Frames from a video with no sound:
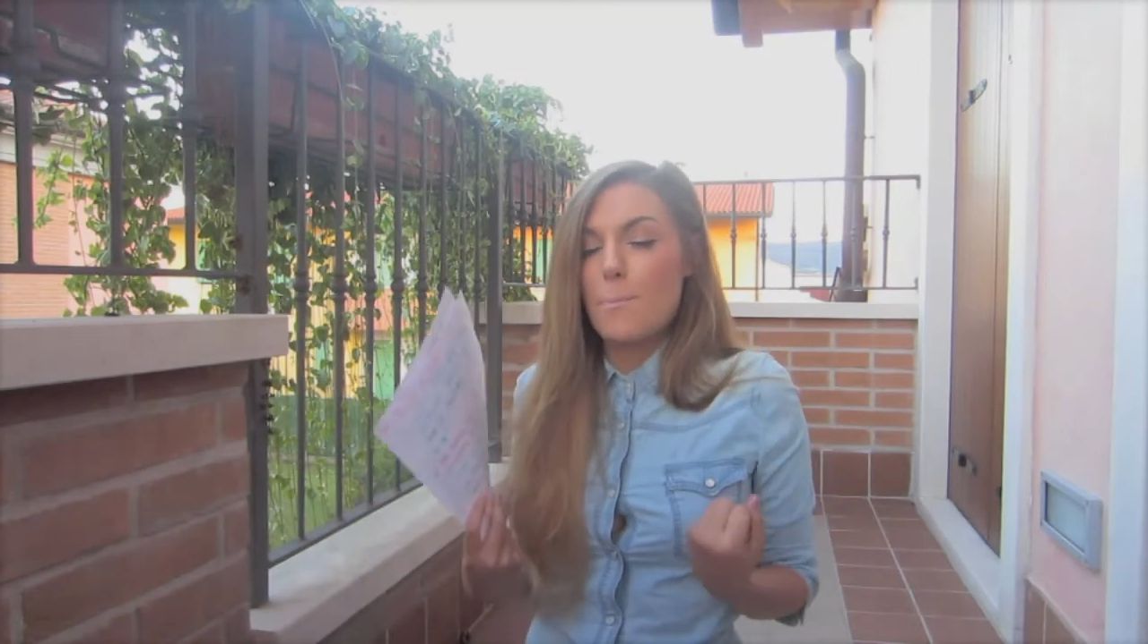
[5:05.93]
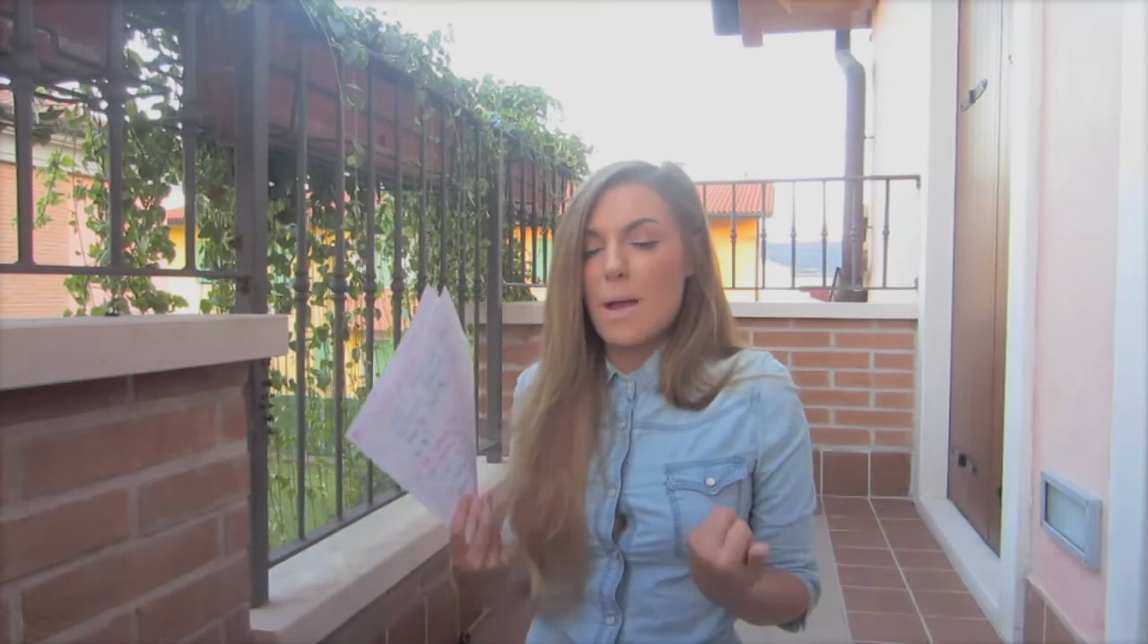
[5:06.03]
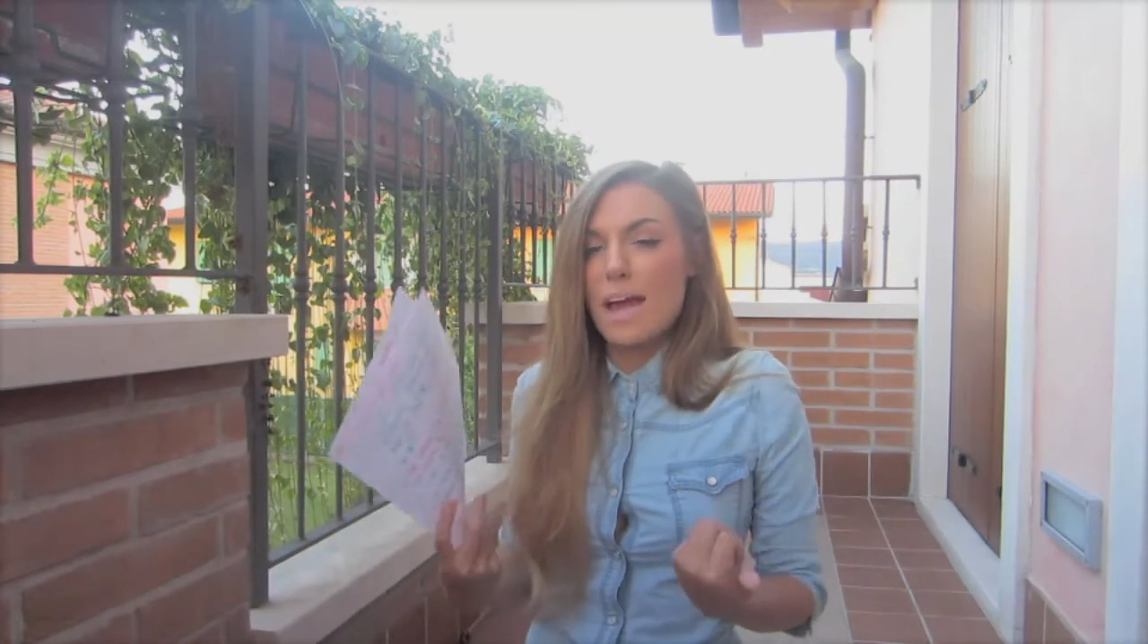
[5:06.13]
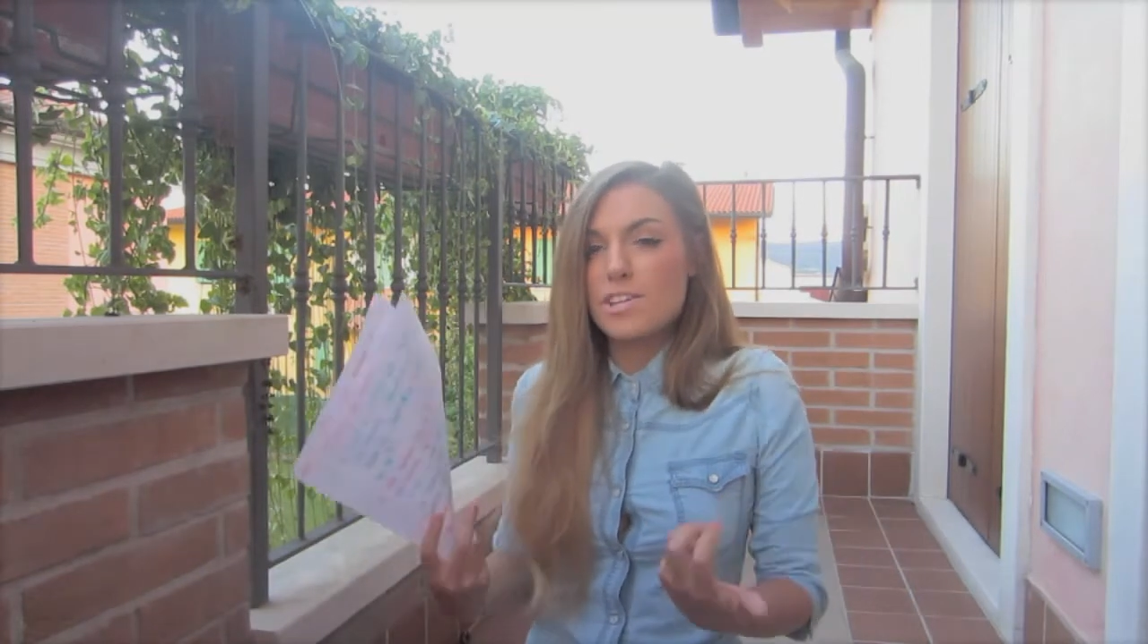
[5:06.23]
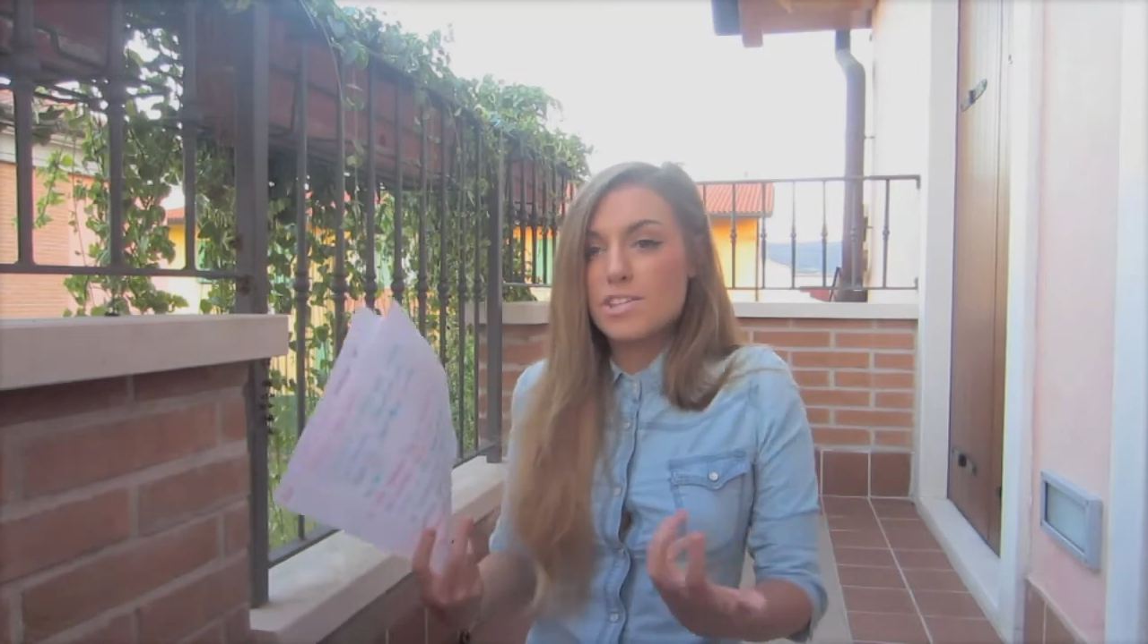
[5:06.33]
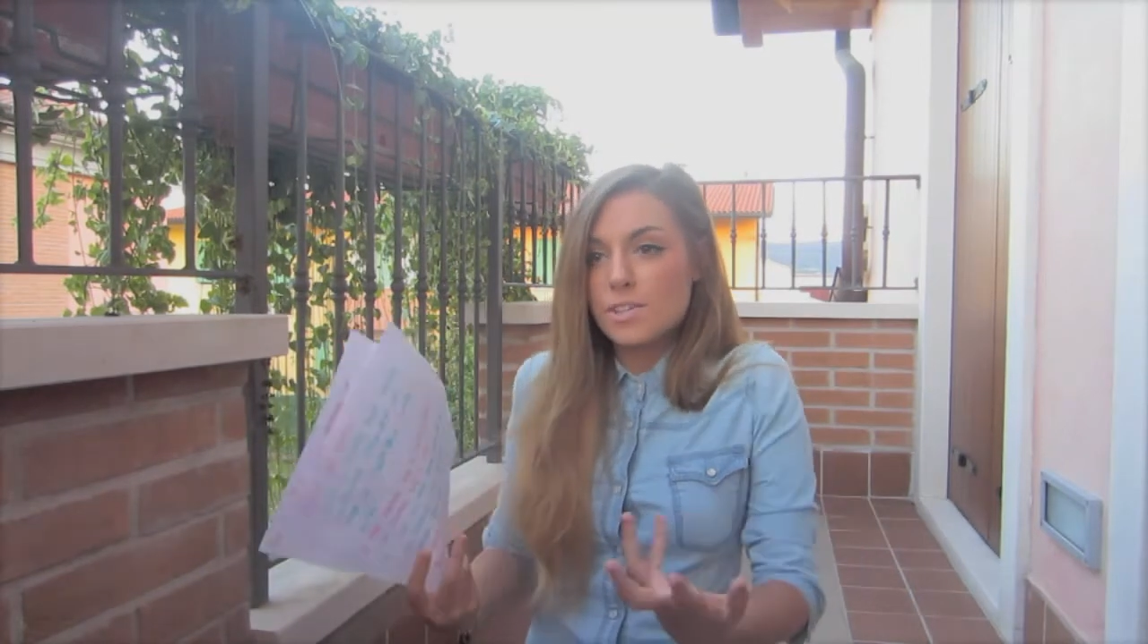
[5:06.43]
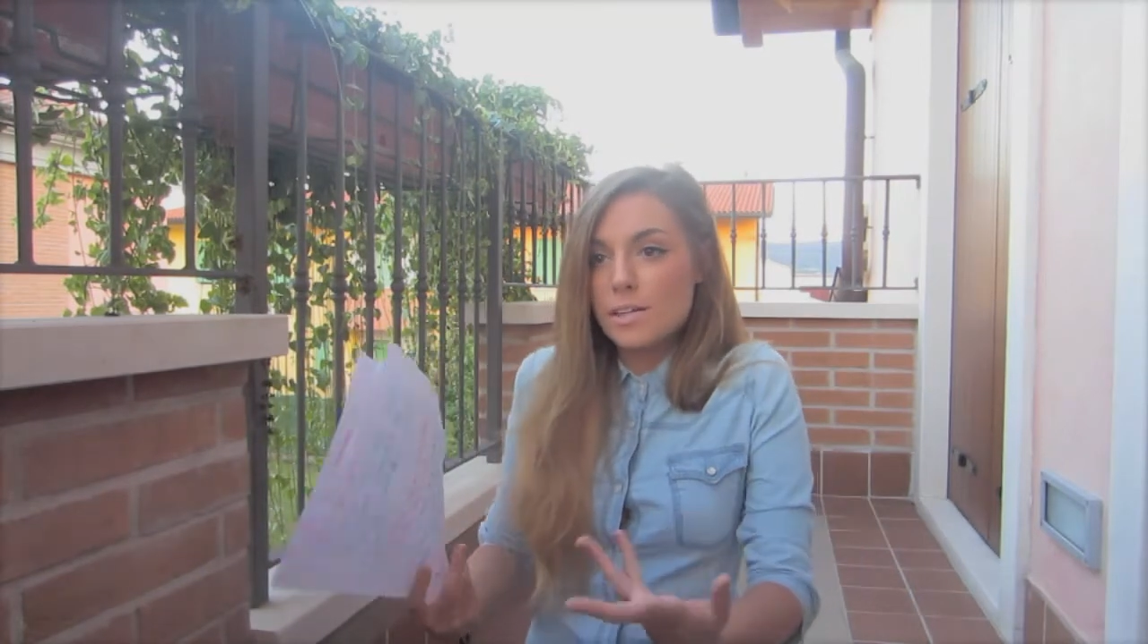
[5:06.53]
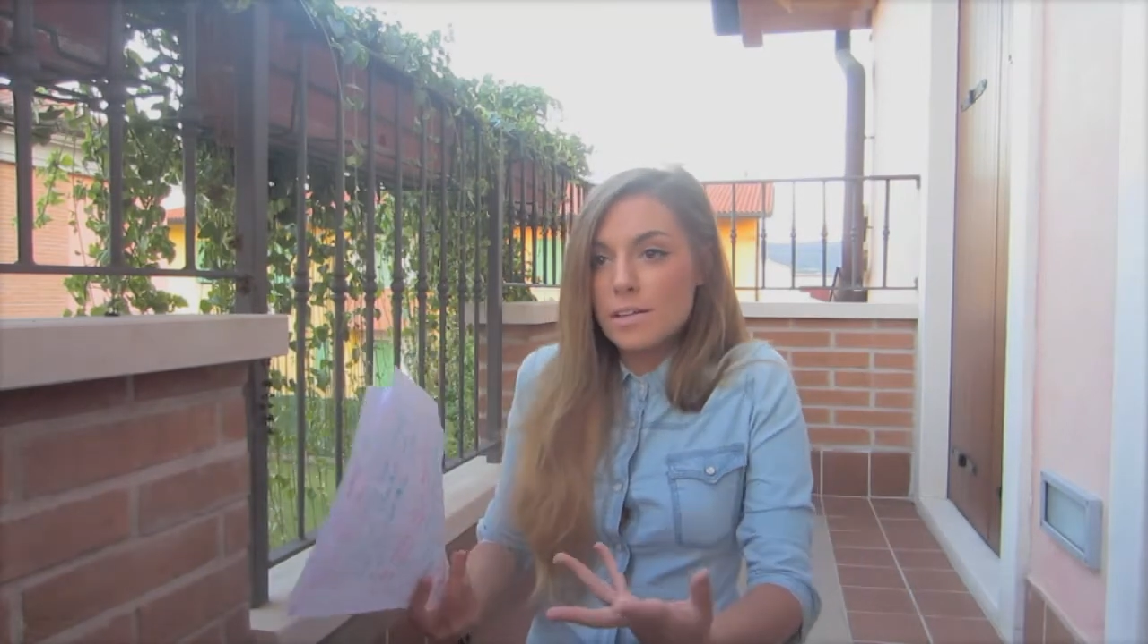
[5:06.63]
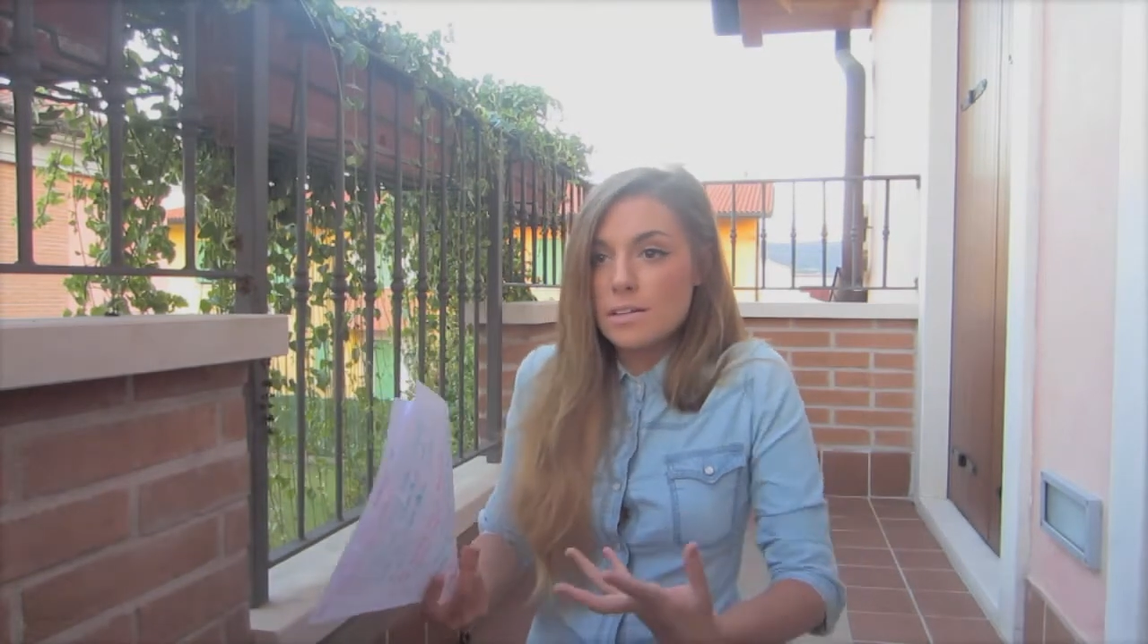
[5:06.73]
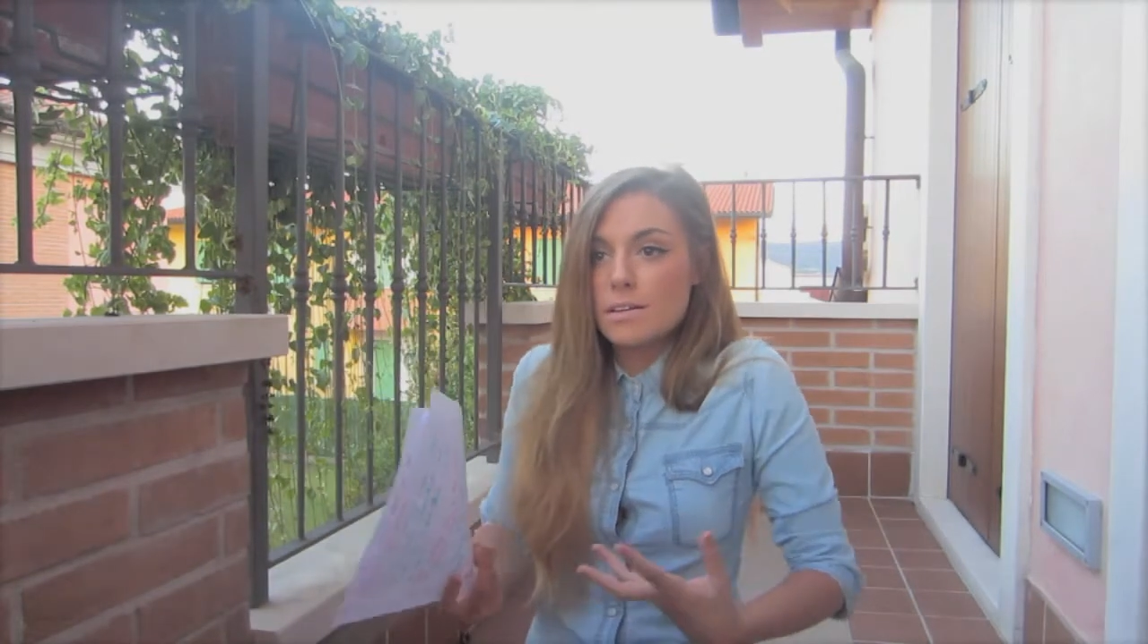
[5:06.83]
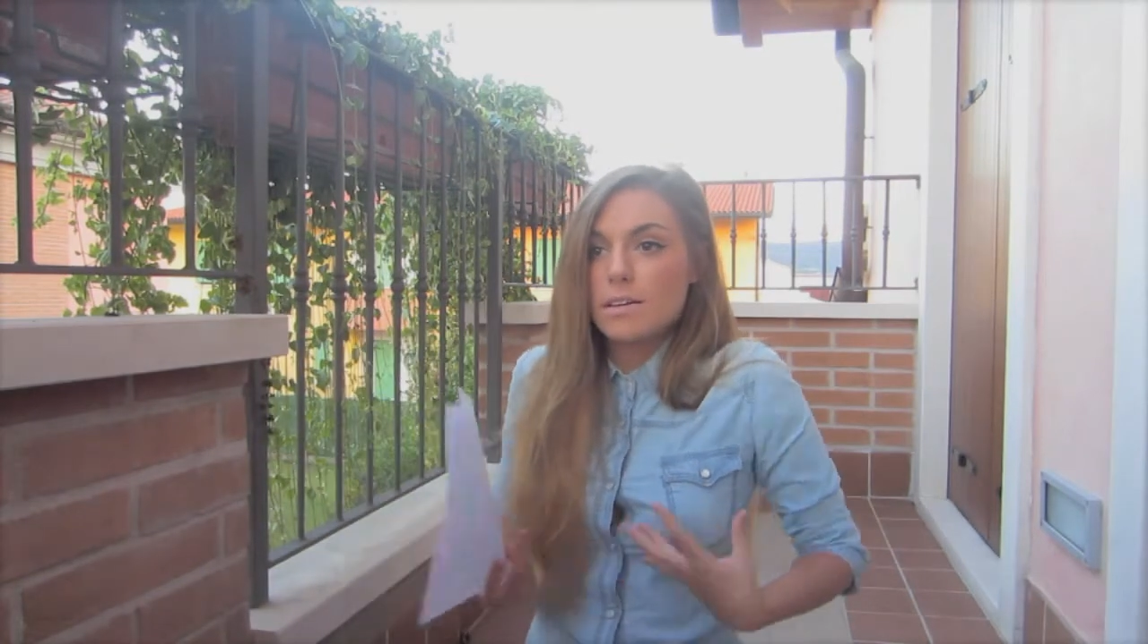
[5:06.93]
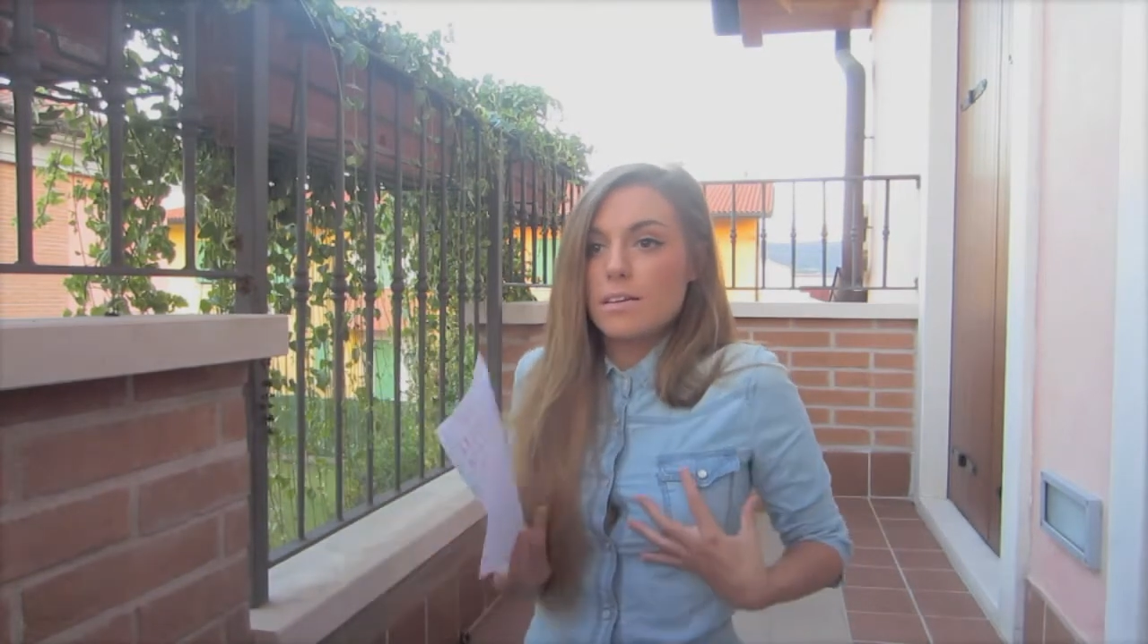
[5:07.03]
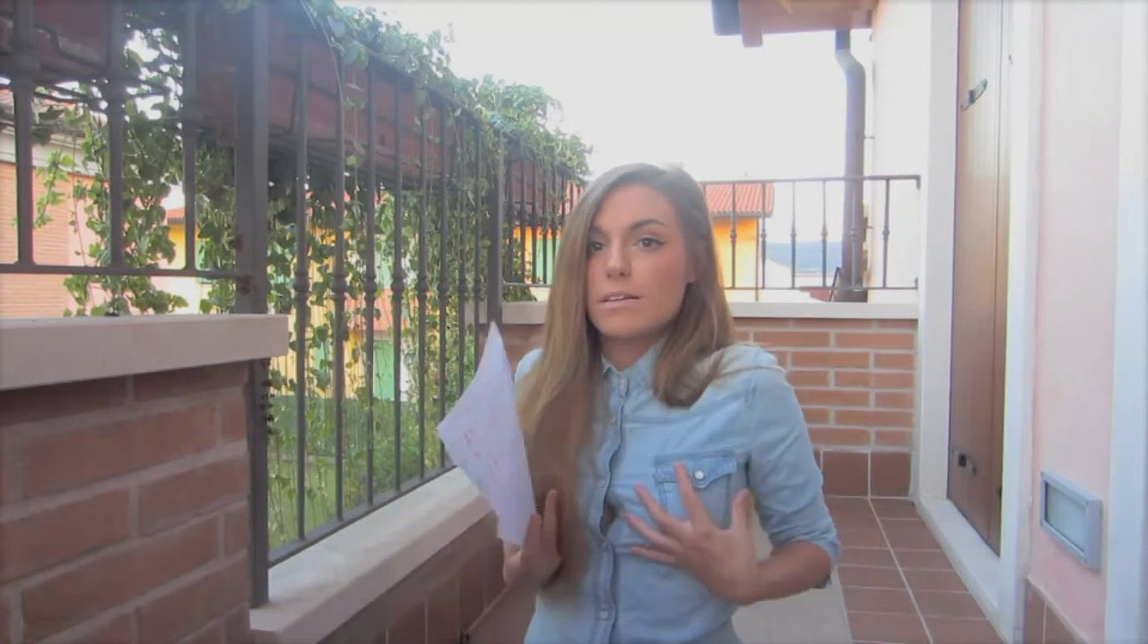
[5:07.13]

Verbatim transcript: passion